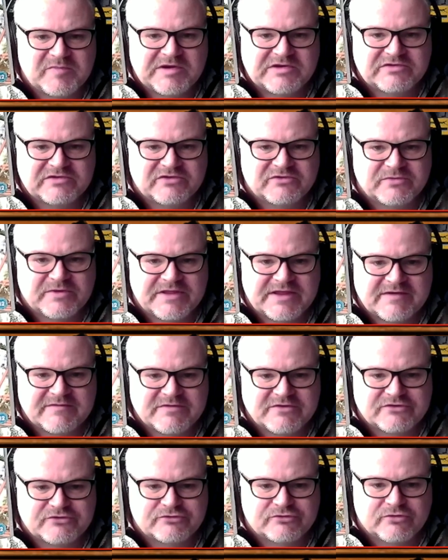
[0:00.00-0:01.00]
specials where they
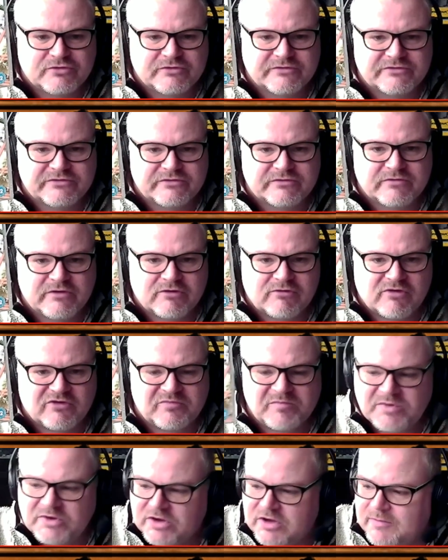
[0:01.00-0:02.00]
have the trucks
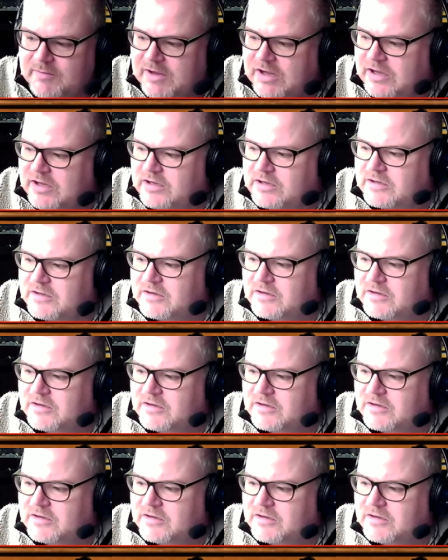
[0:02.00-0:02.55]
across Burma.